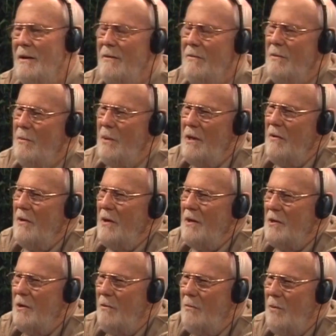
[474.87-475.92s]
everybody
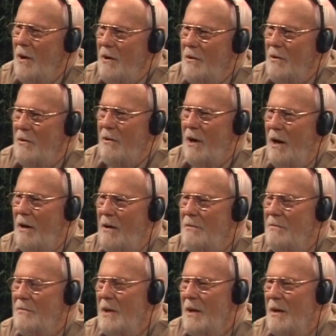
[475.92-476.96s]
thinks they're part of the crowd.